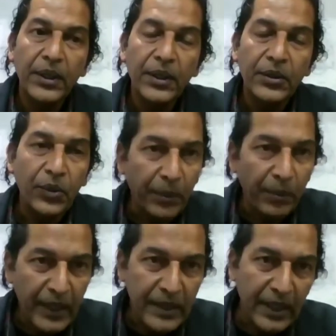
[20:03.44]
So it
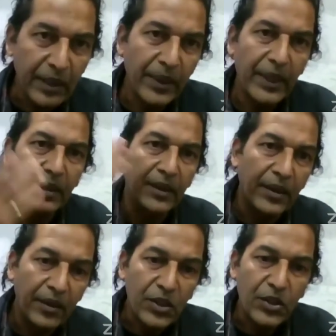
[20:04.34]
means there'll be a
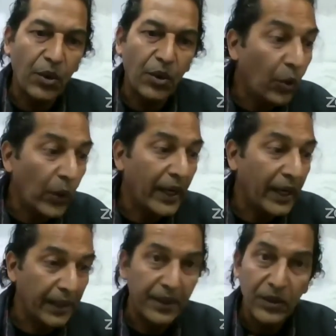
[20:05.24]
strong
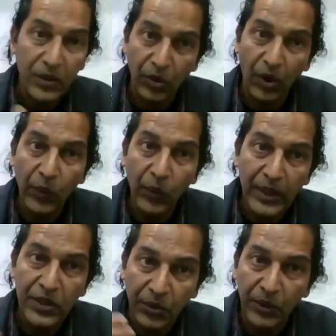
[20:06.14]

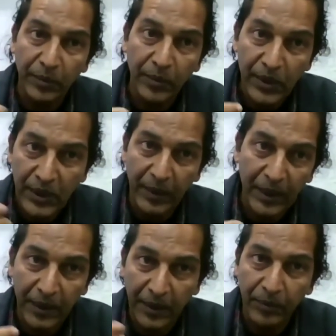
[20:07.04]
winds through the
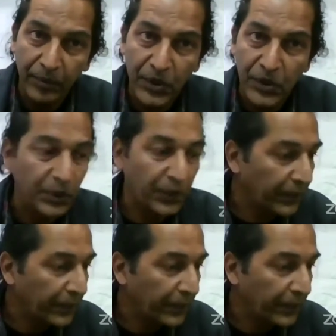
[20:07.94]
summer monsoon.